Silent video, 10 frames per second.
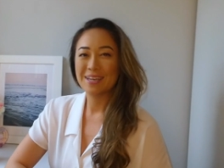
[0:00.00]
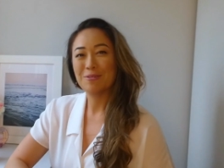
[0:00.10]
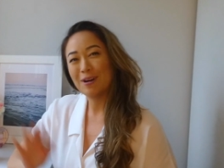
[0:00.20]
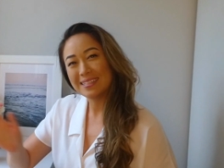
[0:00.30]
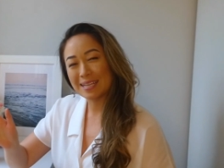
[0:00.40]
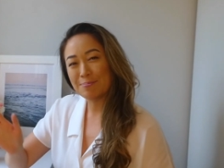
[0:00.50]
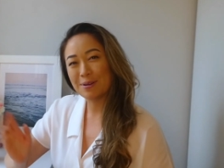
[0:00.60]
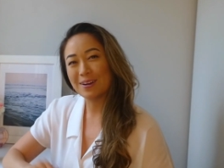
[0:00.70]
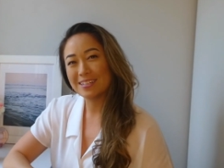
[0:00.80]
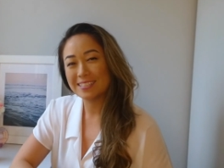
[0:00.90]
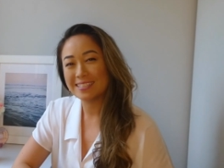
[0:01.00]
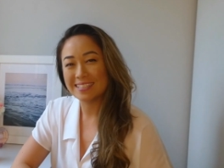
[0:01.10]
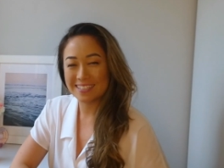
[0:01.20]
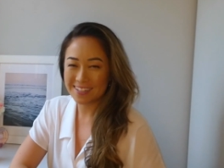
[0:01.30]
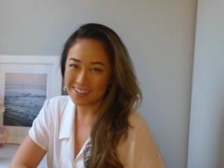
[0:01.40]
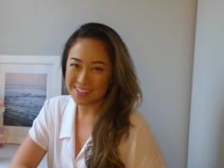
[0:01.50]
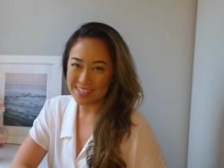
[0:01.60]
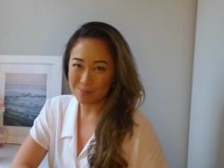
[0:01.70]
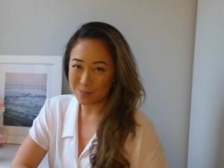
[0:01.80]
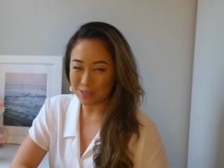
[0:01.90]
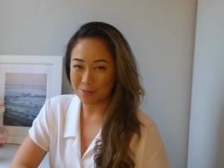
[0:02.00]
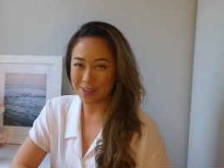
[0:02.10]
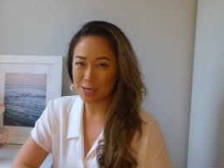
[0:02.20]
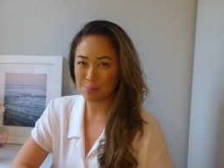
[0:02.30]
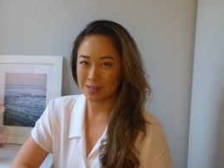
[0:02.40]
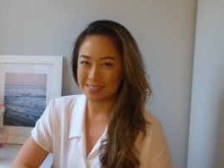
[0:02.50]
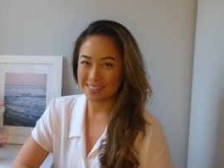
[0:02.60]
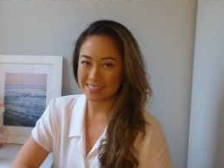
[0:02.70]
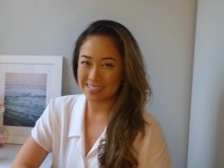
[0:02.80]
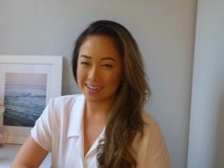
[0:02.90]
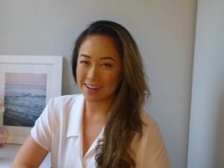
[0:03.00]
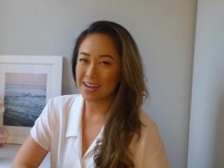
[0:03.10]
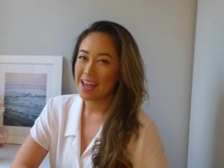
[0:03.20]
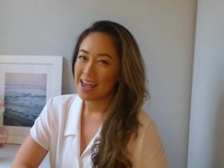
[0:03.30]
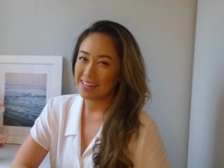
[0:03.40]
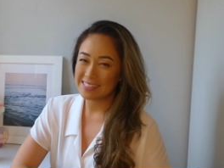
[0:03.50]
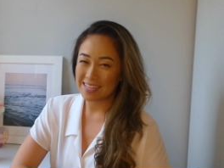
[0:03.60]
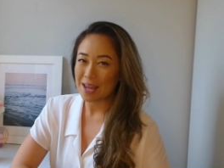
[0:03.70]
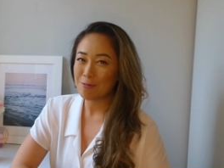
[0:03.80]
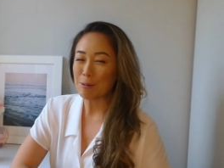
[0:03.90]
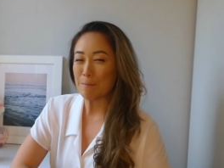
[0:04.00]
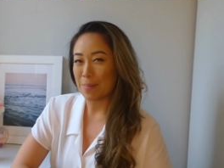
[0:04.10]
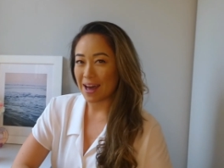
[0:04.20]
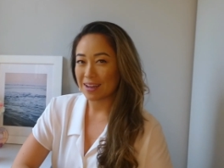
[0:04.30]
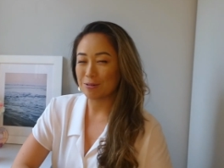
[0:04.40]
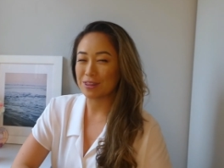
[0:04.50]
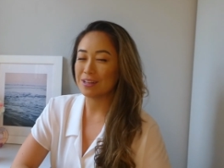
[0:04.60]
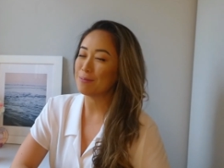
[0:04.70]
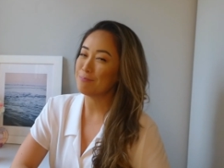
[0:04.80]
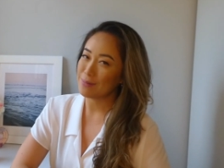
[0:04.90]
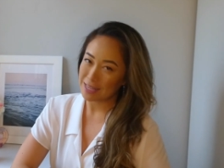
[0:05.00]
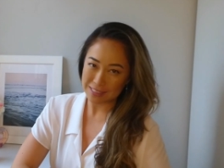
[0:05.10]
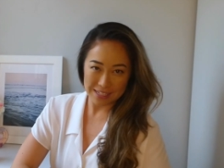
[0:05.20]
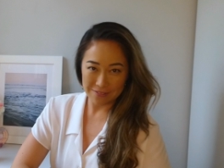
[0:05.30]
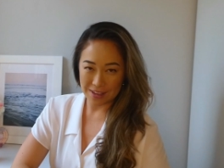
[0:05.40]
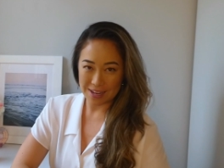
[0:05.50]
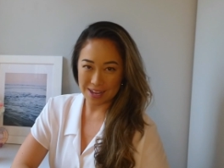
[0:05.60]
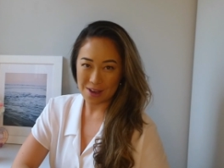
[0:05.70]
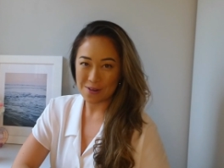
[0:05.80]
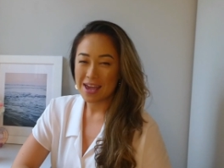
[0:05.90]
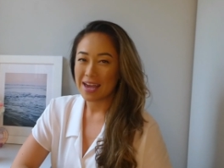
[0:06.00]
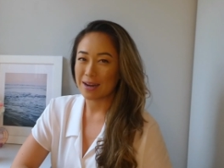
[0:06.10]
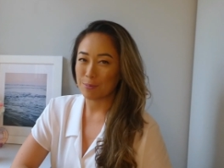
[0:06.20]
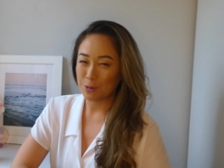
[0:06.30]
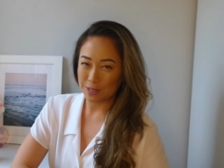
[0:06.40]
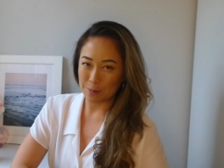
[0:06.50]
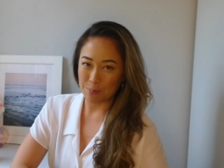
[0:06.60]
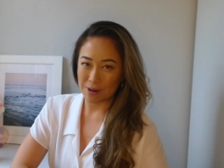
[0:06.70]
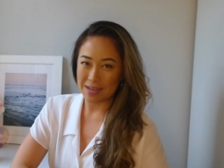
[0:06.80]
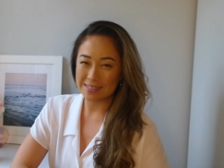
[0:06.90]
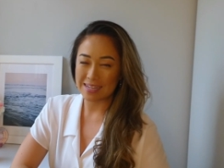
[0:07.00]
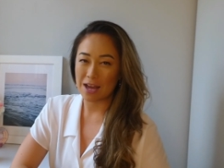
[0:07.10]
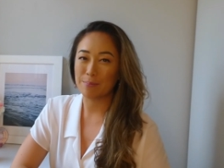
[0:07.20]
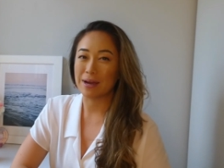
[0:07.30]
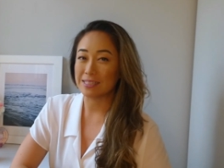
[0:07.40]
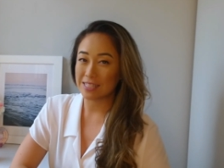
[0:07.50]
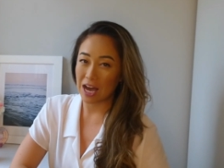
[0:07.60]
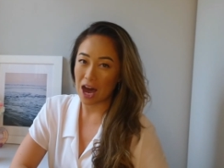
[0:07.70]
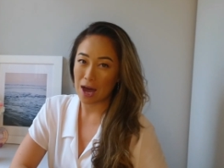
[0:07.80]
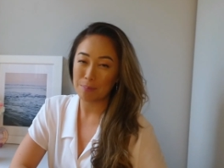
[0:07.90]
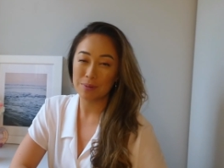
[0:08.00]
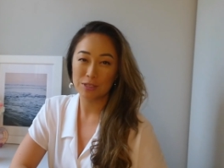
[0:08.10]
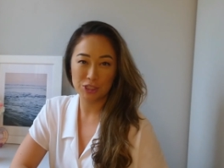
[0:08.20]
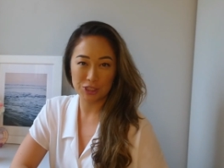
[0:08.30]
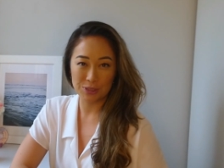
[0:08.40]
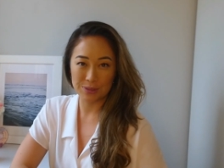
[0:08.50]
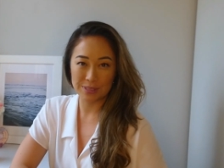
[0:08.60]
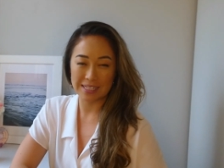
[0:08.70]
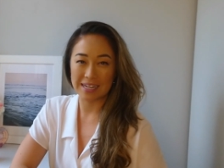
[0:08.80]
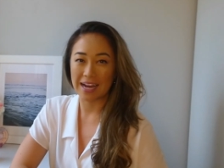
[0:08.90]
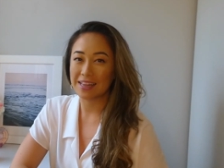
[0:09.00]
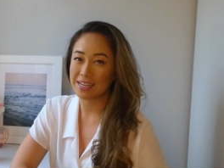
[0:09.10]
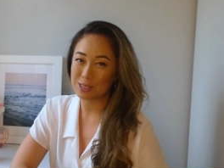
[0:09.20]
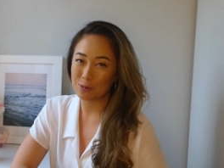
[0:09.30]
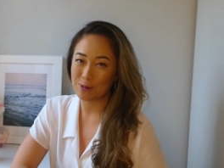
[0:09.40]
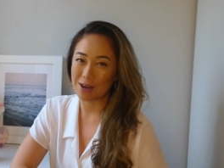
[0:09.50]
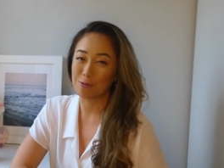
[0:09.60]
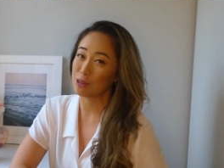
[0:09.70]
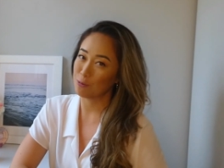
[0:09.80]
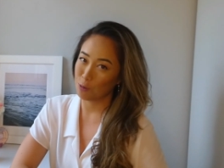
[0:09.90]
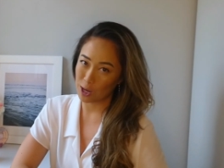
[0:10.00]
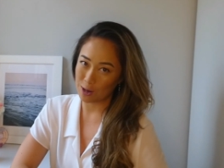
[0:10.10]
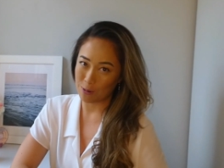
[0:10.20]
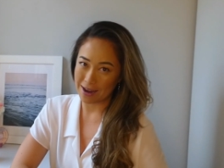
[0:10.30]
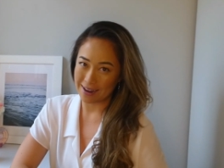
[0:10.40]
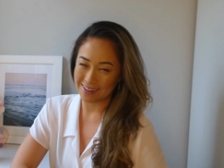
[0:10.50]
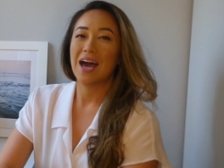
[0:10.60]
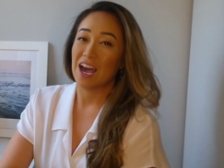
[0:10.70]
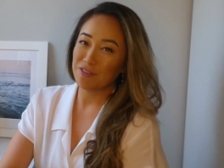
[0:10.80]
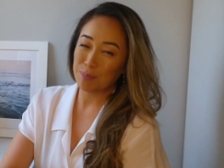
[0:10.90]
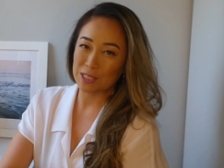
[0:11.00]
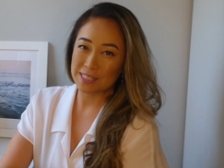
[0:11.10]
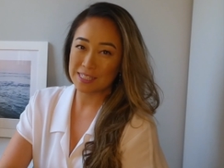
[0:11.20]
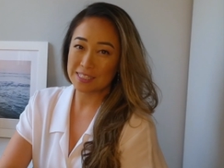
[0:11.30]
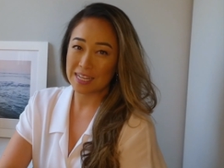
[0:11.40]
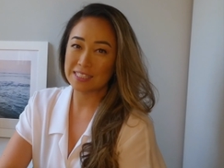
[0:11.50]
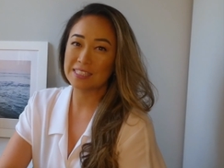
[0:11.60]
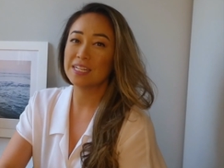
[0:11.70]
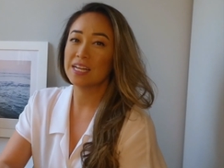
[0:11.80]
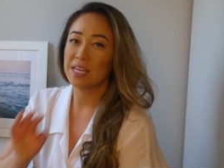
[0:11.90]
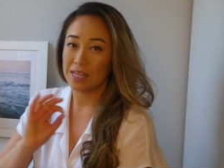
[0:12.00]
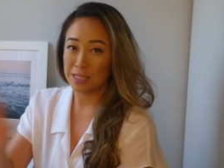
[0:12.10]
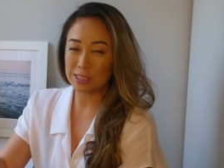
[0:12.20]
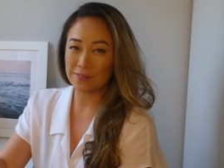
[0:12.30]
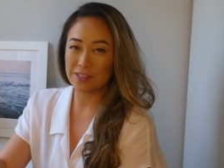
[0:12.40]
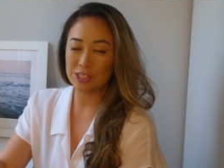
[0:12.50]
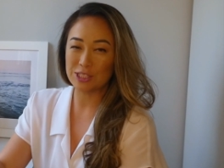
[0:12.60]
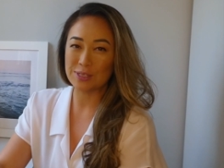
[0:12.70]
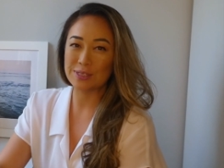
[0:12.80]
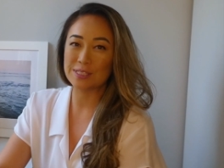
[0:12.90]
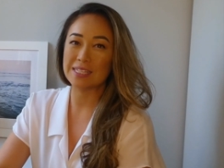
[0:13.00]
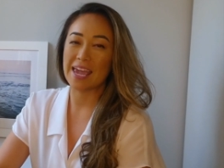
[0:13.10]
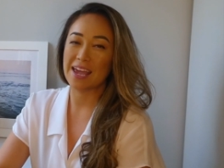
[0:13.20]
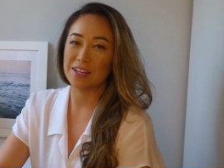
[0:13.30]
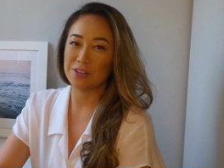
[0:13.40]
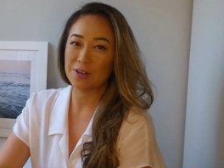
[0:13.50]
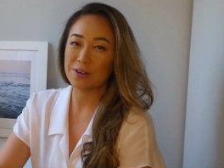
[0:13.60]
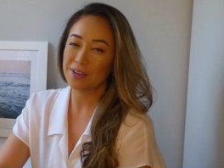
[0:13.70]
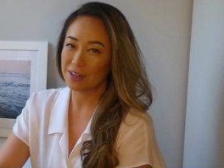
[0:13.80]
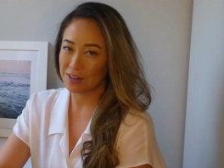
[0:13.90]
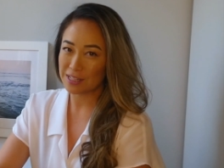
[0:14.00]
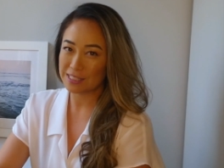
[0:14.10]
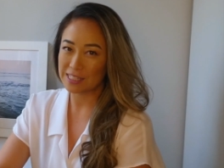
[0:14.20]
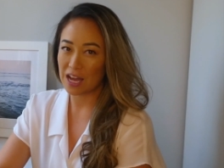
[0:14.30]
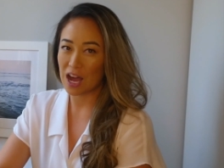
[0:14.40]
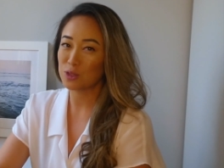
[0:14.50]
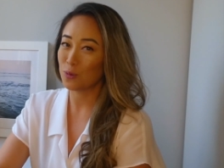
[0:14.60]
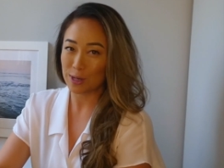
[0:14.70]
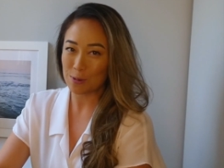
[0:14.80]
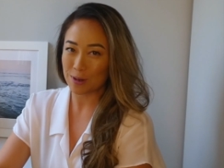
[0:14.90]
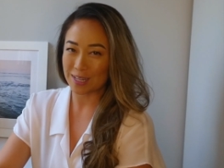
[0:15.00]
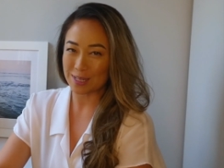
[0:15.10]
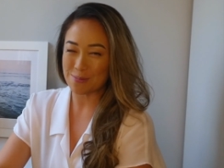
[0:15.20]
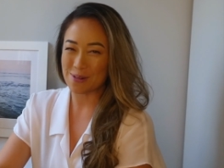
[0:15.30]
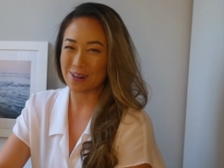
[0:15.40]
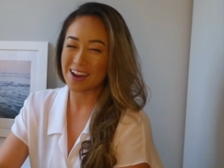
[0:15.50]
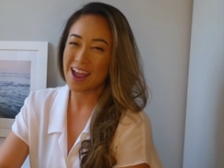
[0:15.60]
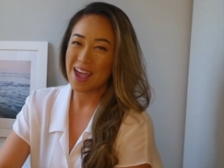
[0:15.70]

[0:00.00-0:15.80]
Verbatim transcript: What's up, gorgeous? It's your girl Kimchi Warrior Princess here, and today we're back with an amazing video, and I'm going to break down my top shoes that I like to wear with workwear. I've personally tested each of these shoes, and you know your girl is not twenty-one anymore,